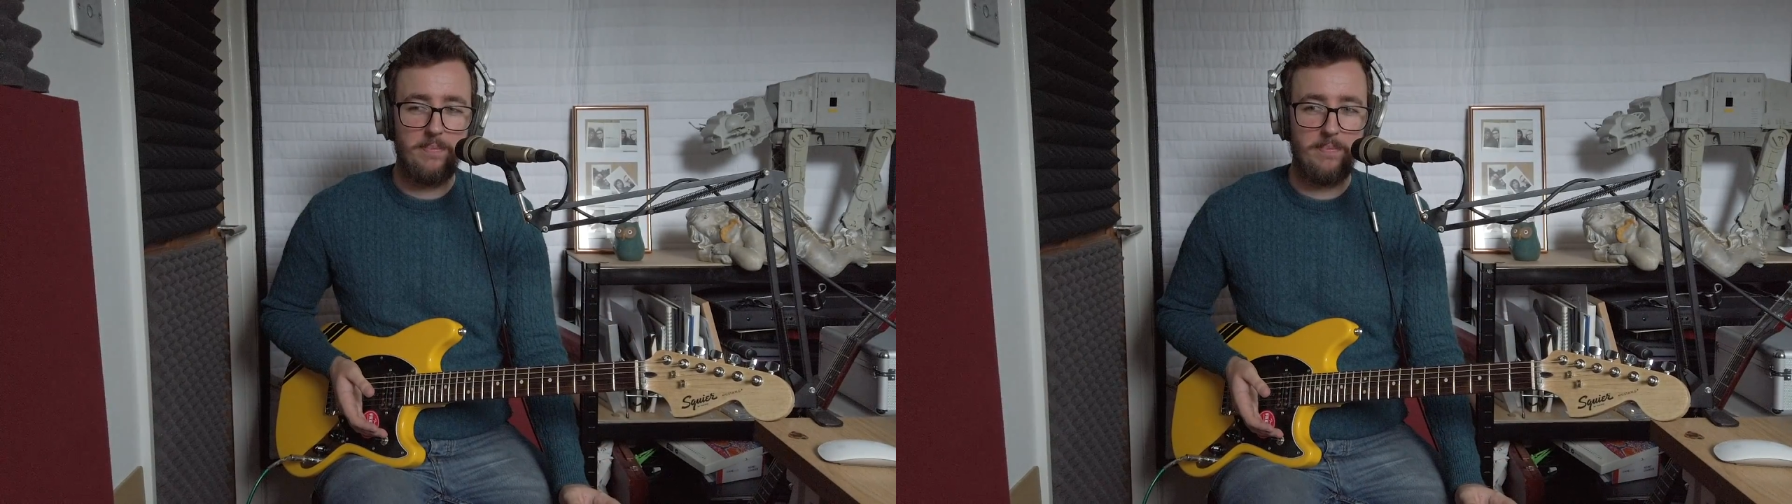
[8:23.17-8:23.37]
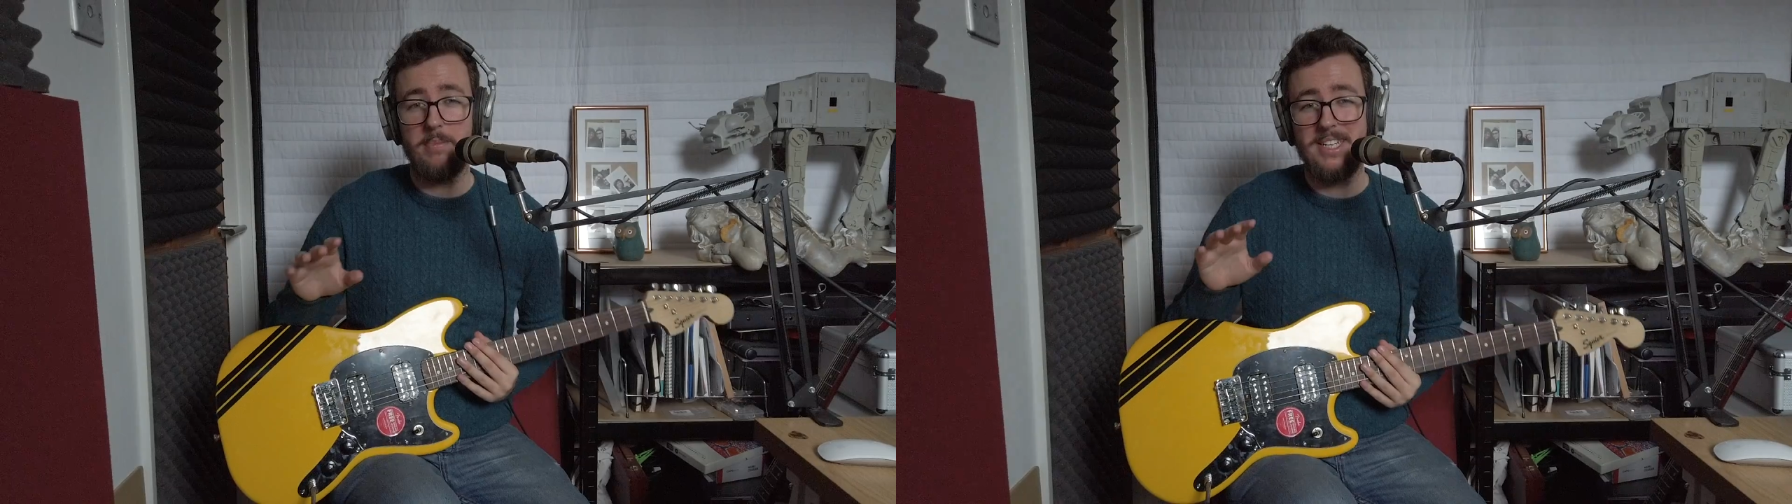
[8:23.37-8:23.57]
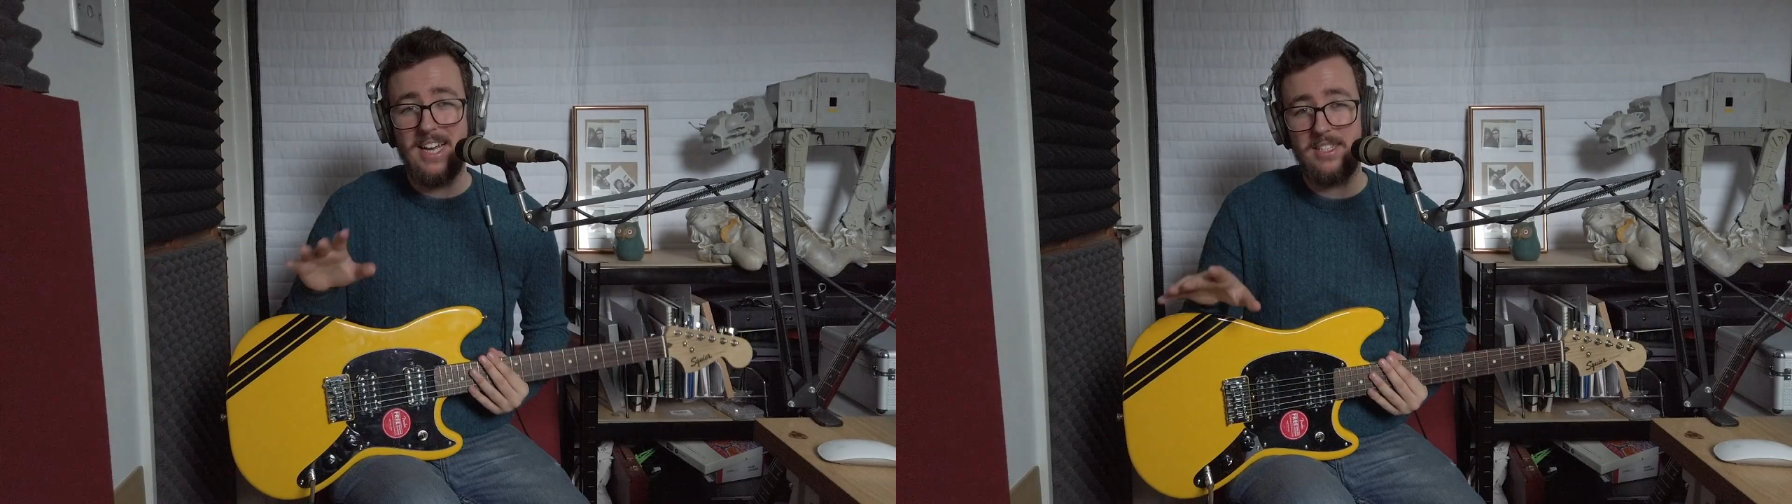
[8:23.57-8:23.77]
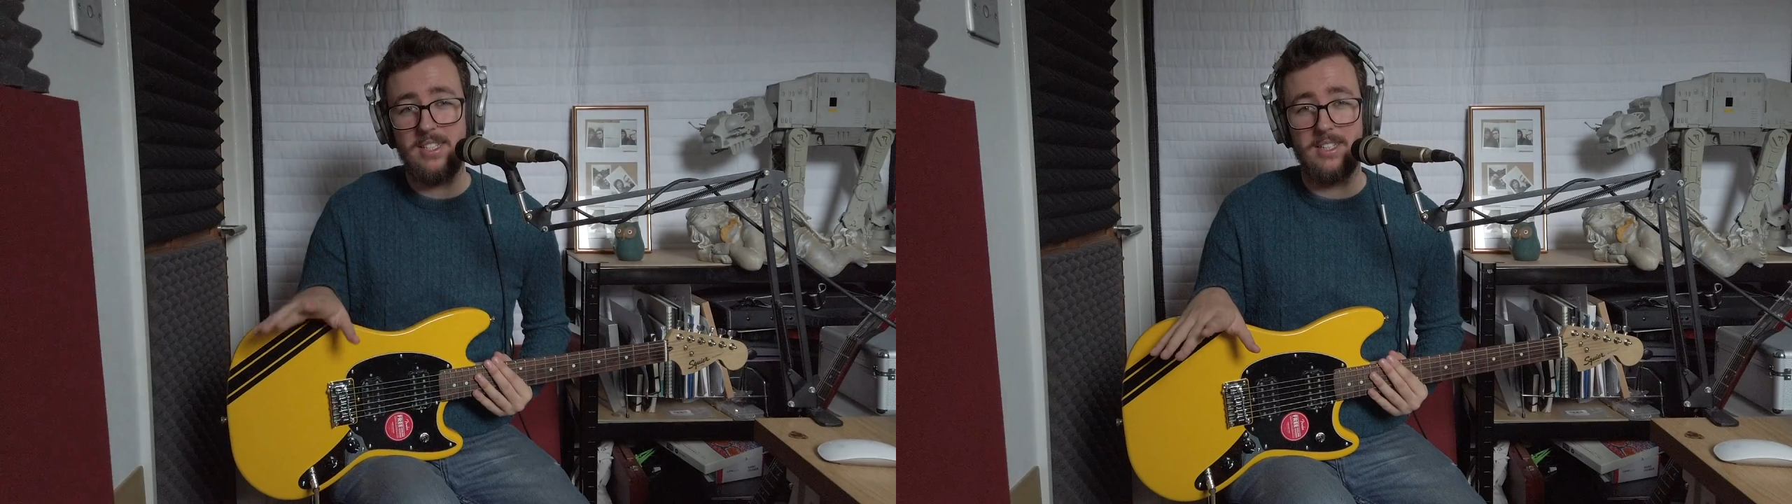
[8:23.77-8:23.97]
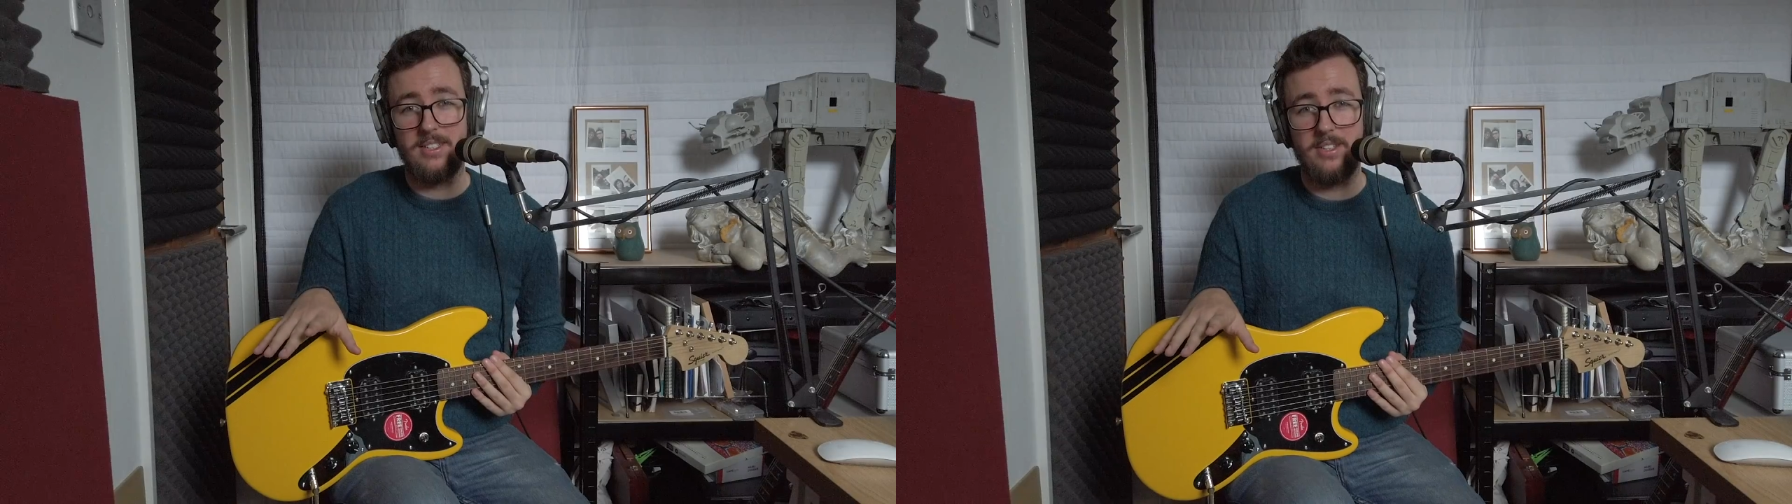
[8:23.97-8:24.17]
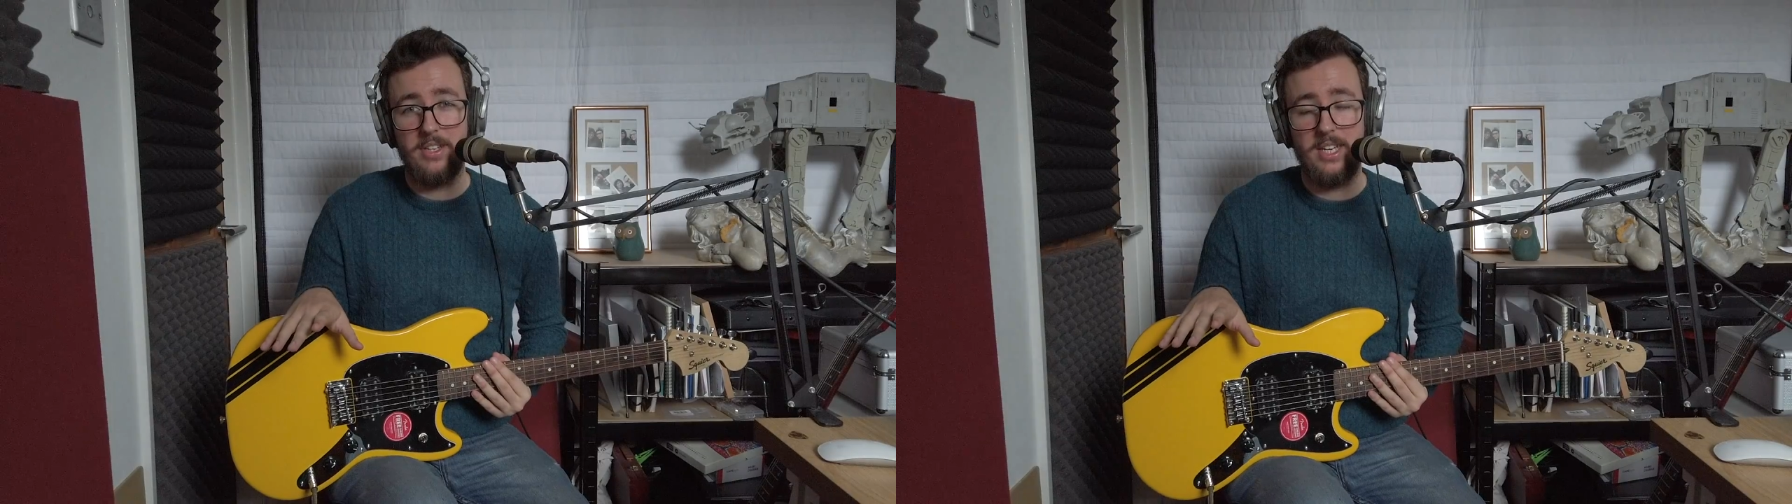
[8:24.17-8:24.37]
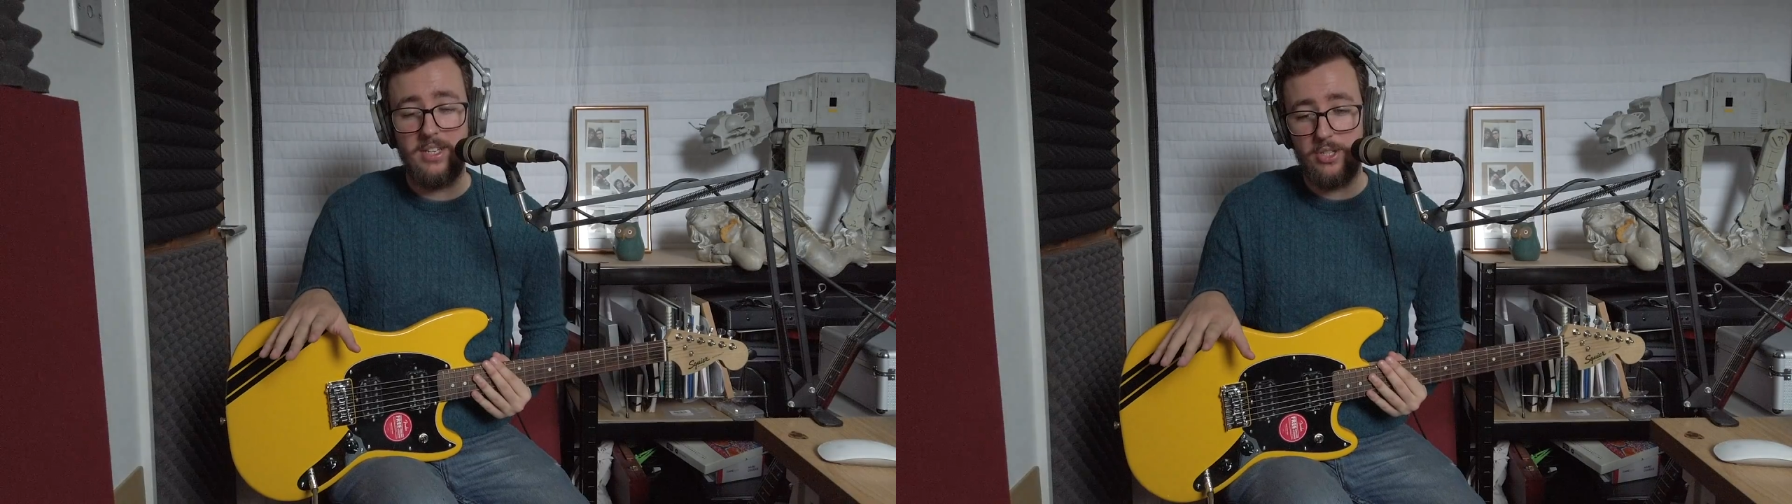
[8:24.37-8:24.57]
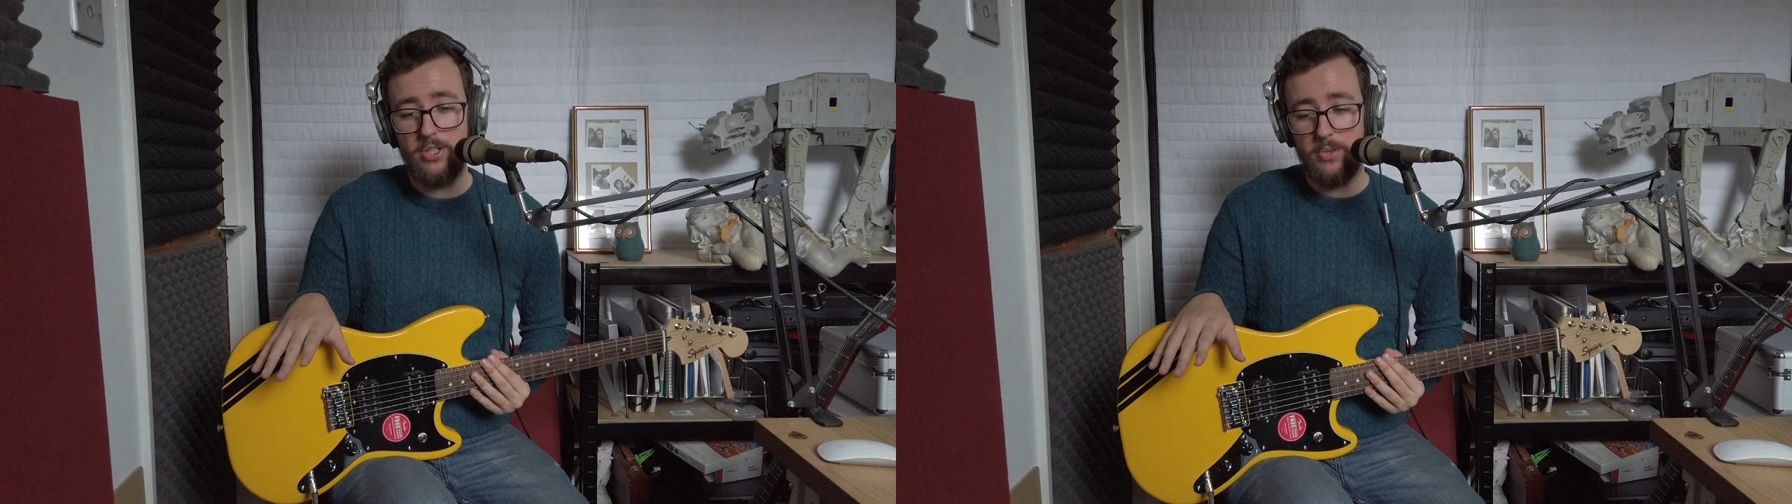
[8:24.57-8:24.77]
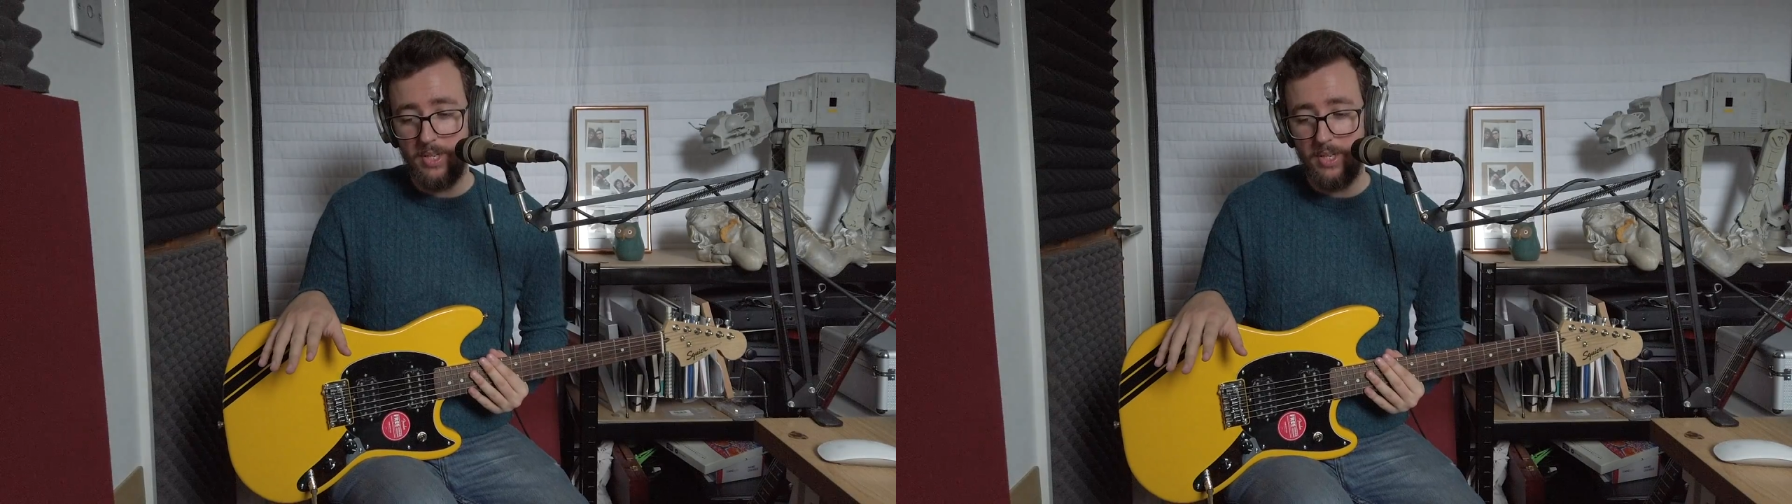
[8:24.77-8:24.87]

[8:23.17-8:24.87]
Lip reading: I'm guessing that the issue